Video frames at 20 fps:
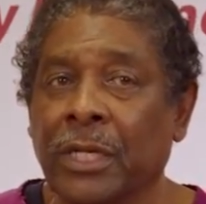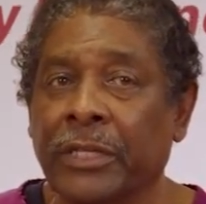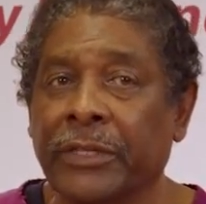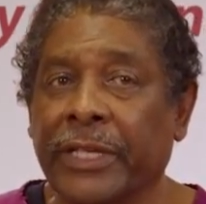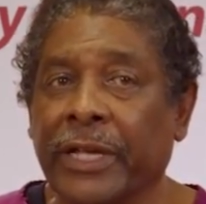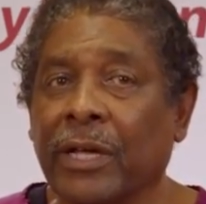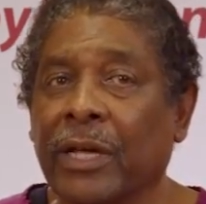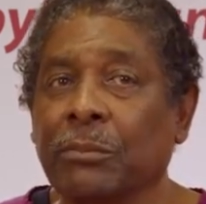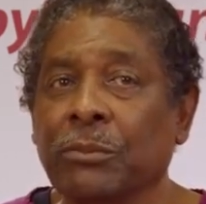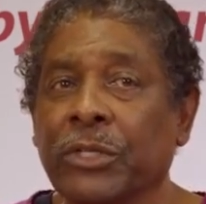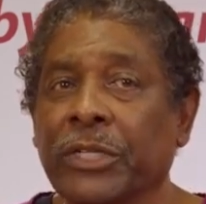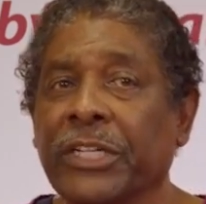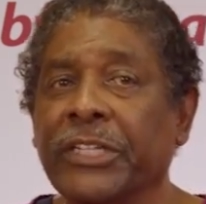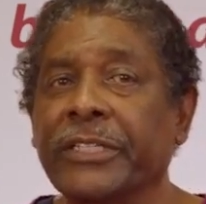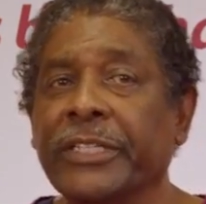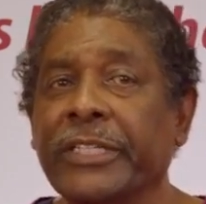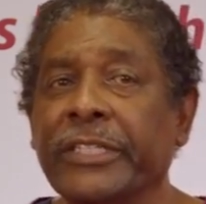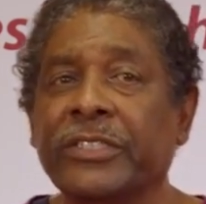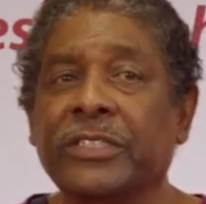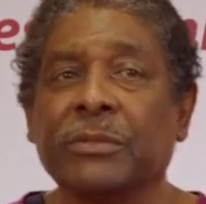Now, I'm going to
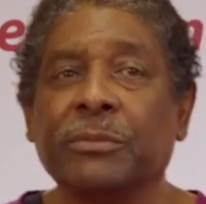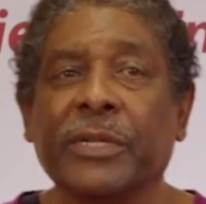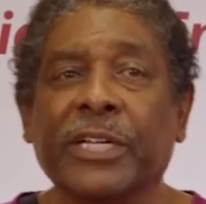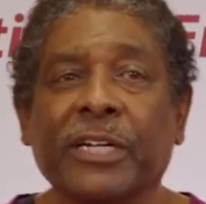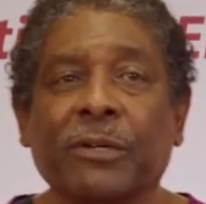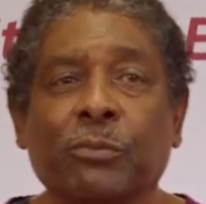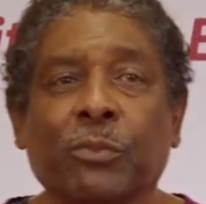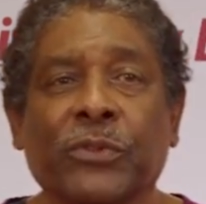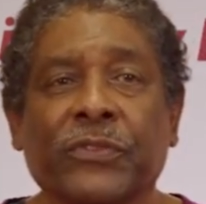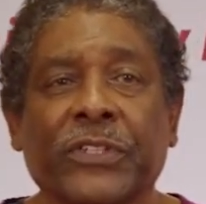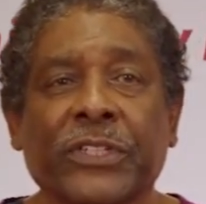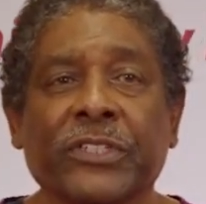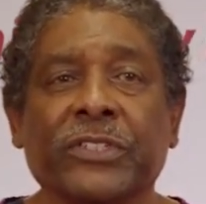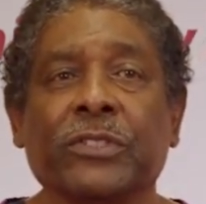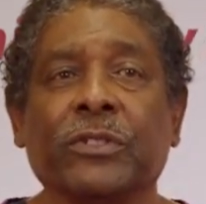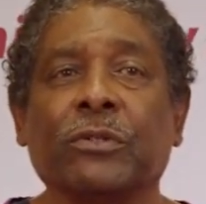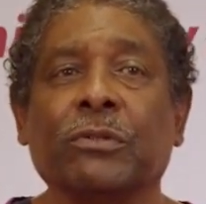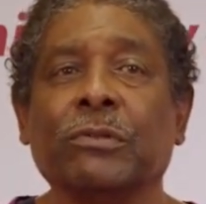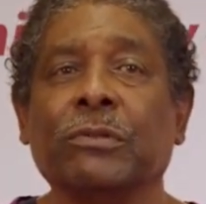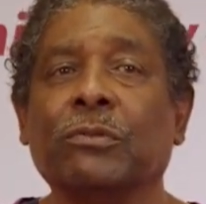need some help with this,
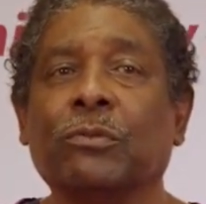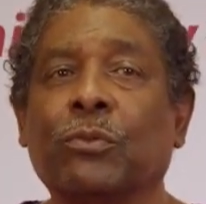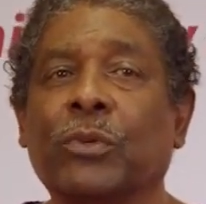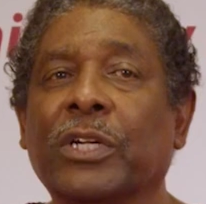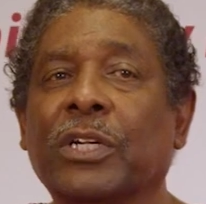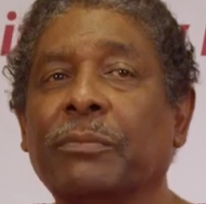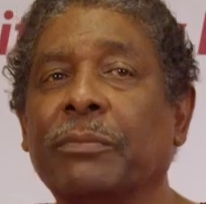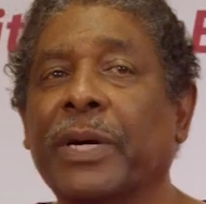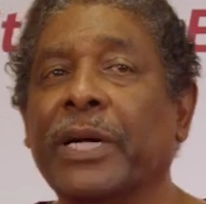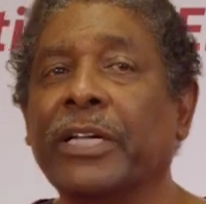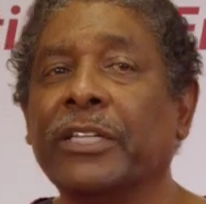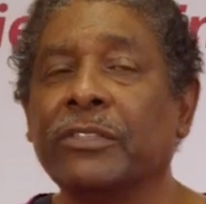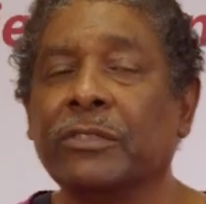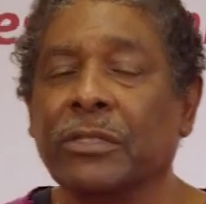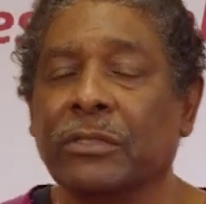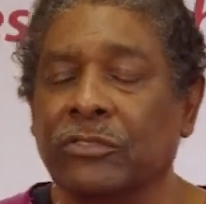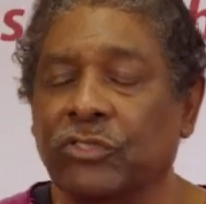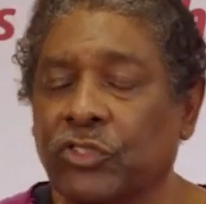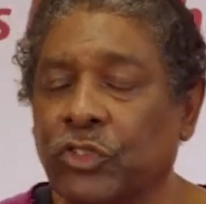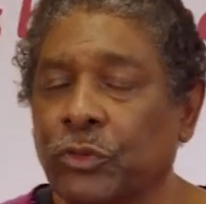so one of my
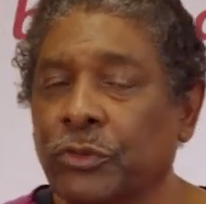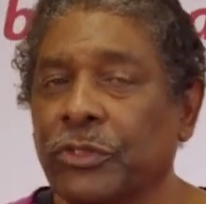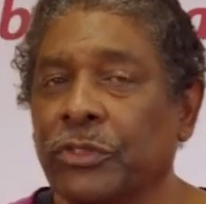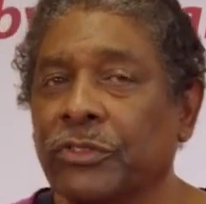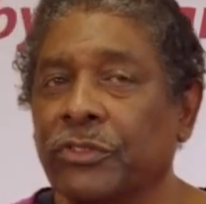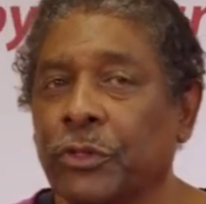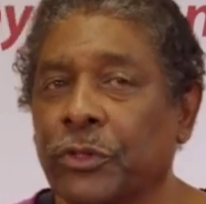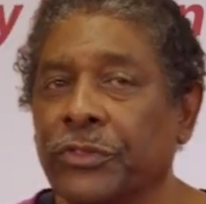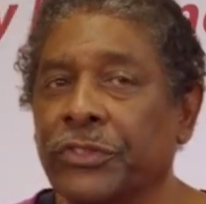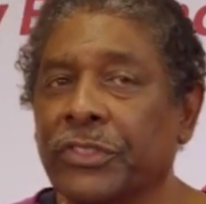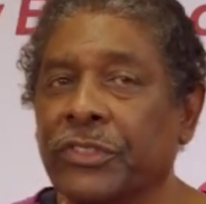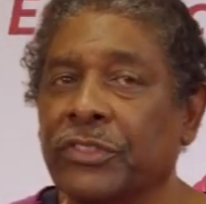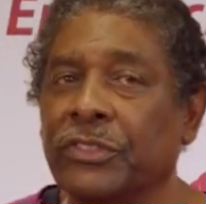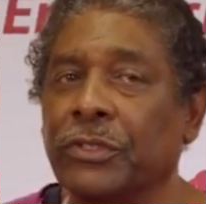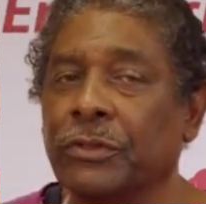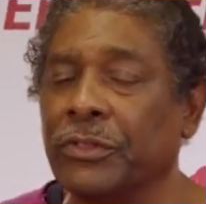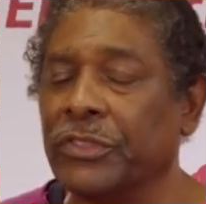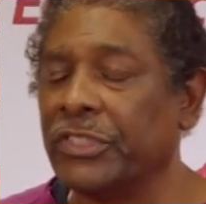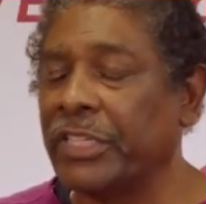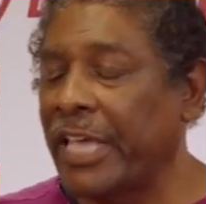junior nursing
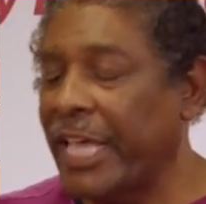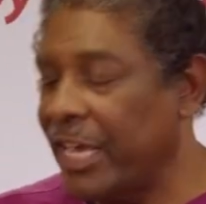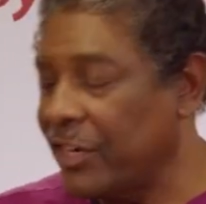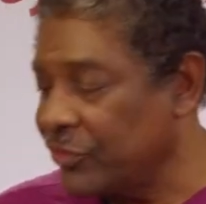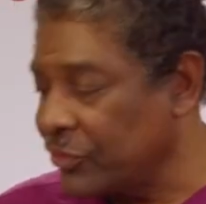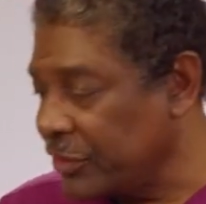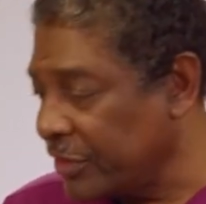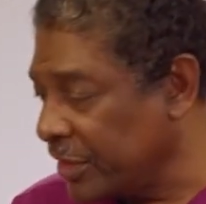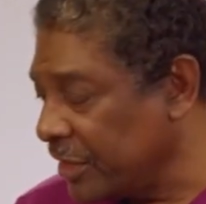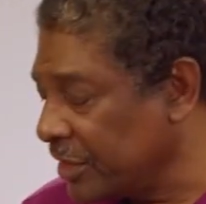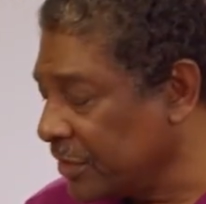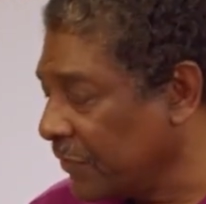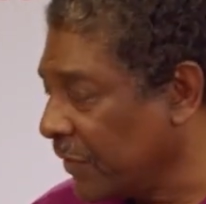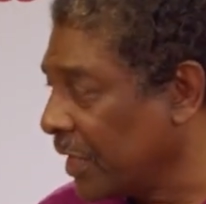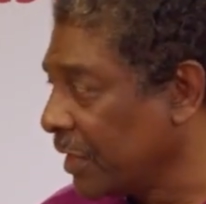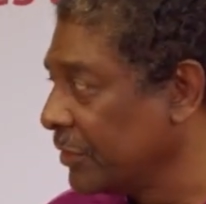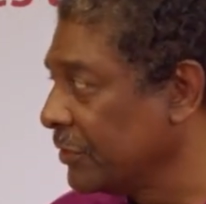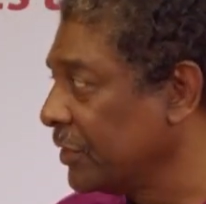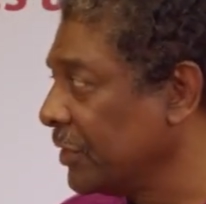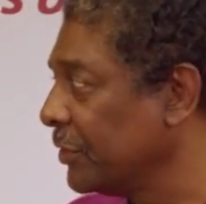students, Ashley, has
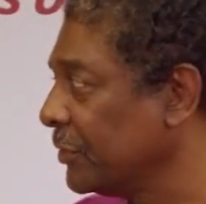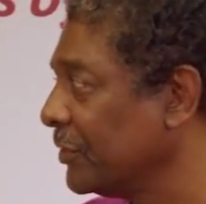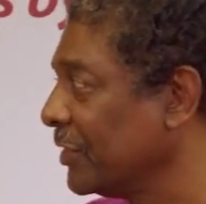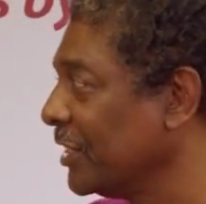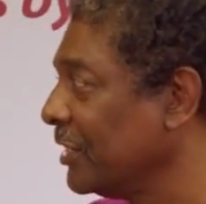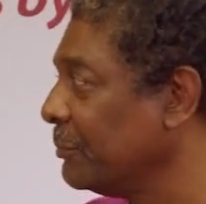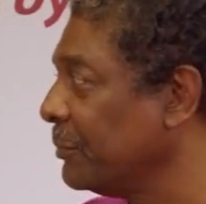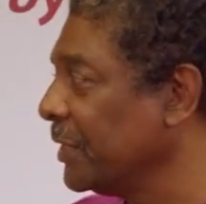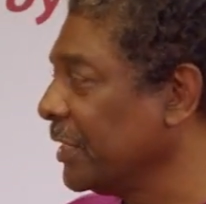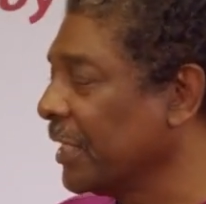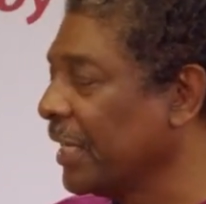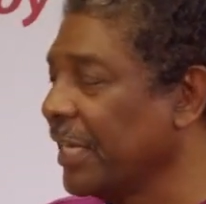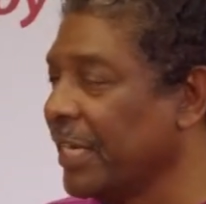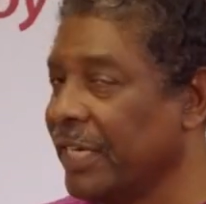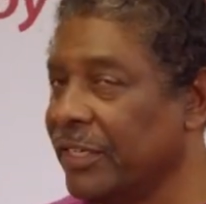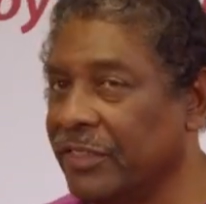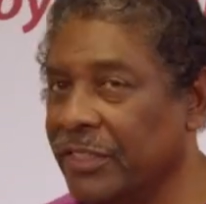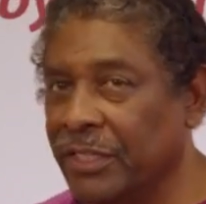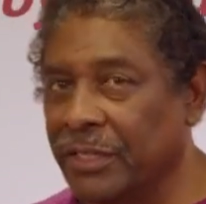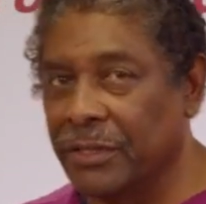volunteered to give me a
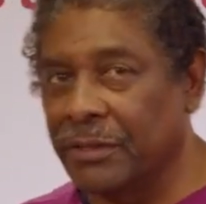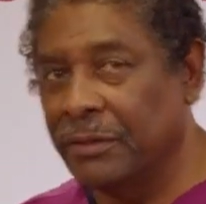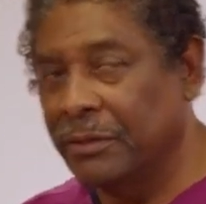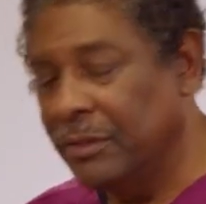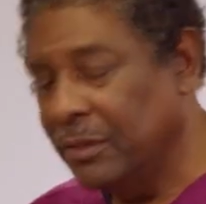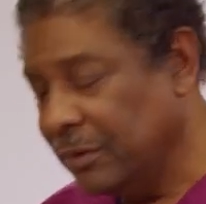hand here.